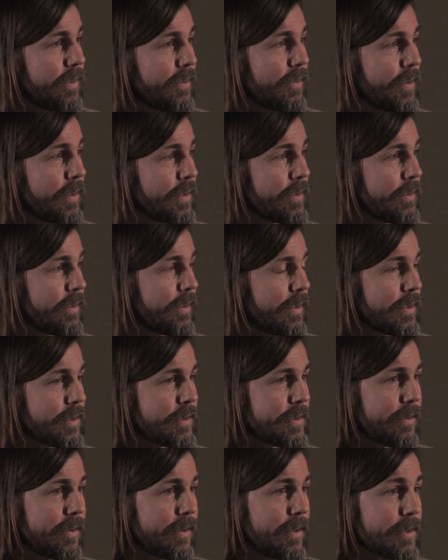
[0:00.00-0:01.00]

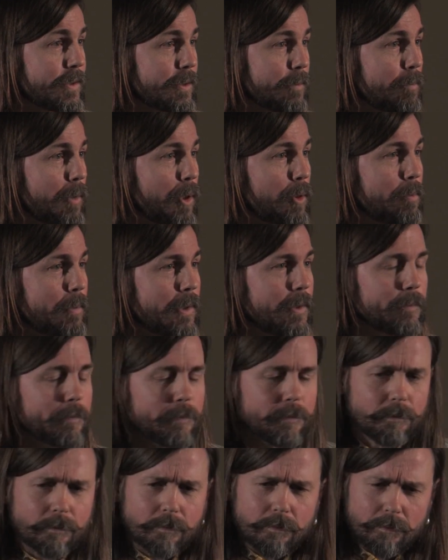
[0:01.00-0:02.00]
there's a
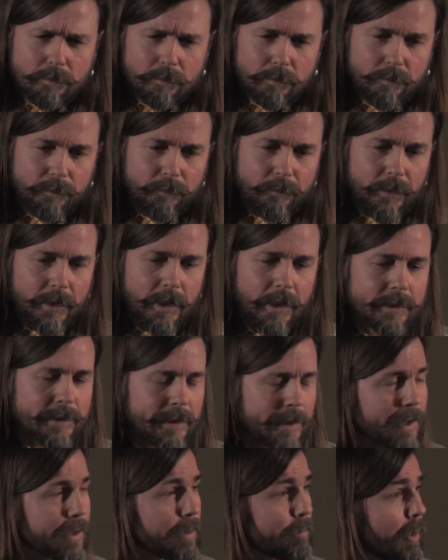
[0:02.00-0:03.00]
moment, there's a
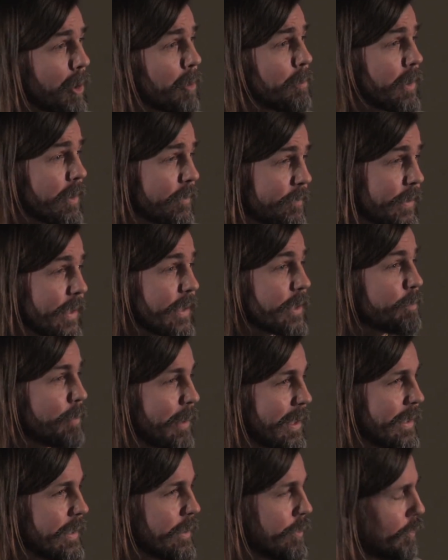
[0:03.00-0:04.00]
kind of moment of
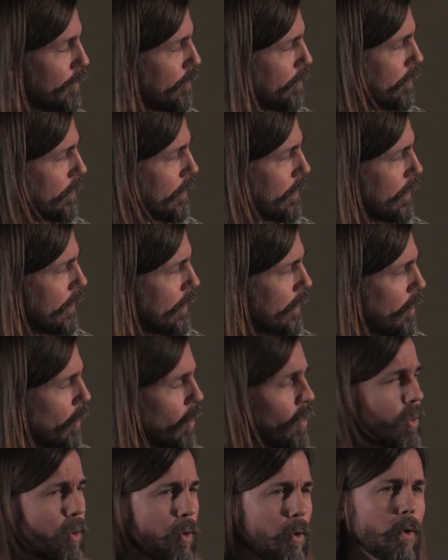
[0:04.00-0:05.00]
disbelief
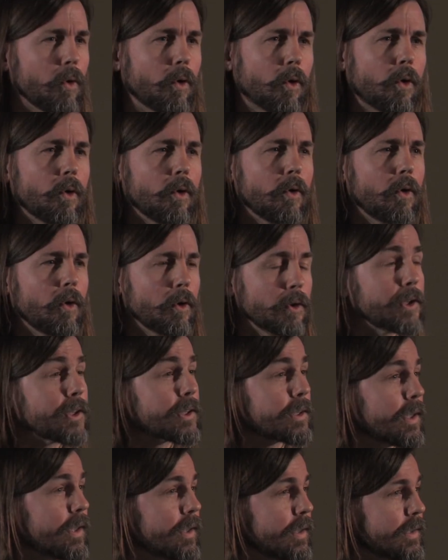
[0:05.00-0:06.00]
or
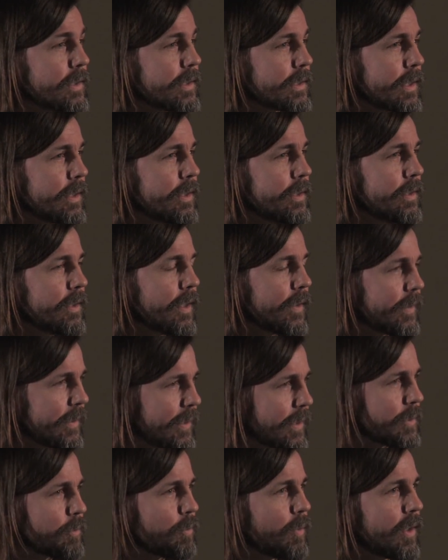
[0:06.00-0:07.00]
uncertainty. I think
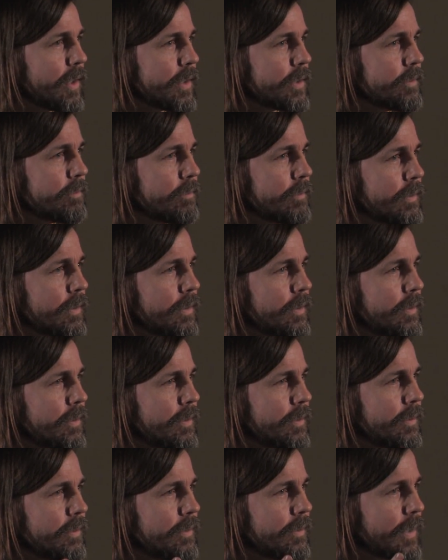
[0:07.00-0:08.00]

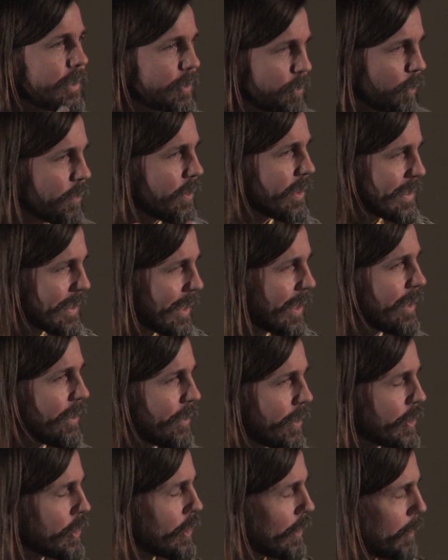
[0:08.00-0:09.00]
that's what the title
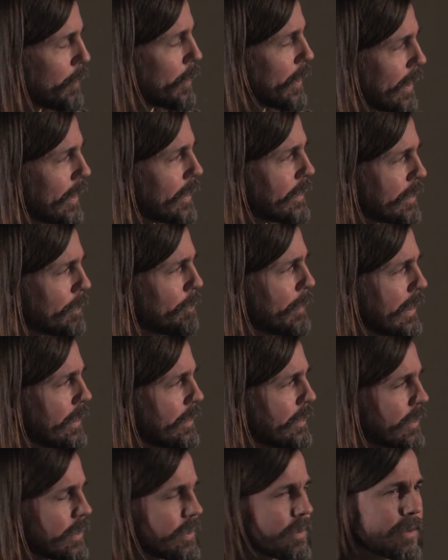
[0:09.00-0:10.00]
of the show kind of
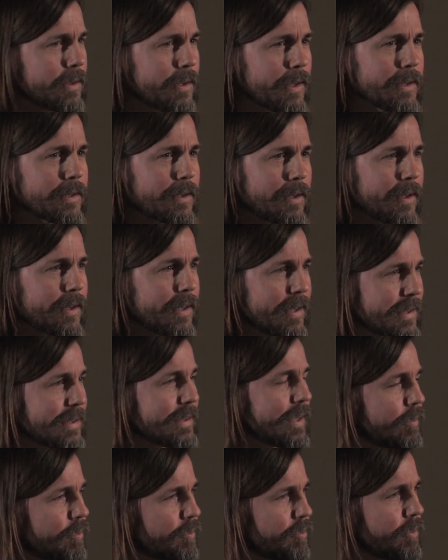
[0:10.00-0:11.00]
means. It's like as
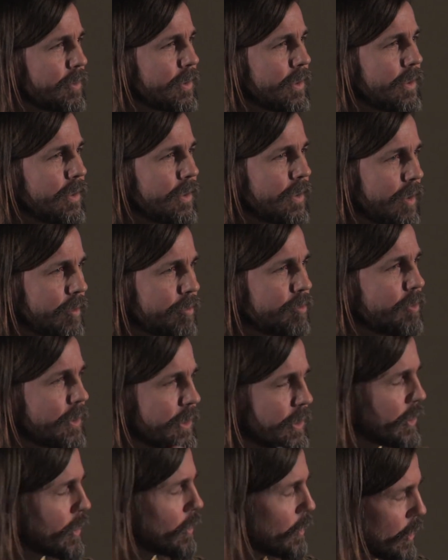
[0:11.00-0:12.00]
if a
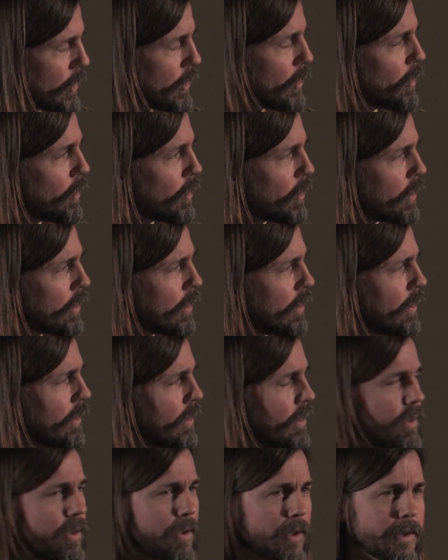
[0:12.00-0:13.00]
fridge could talk,
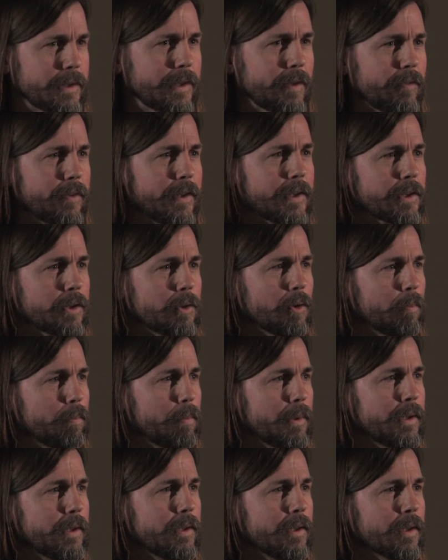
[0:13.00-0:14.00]
as if this could
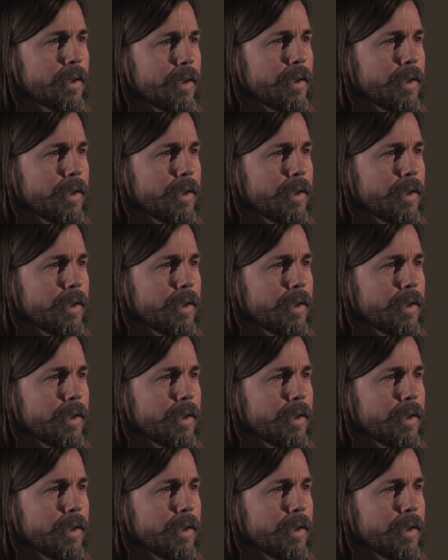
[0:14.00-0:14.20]
be,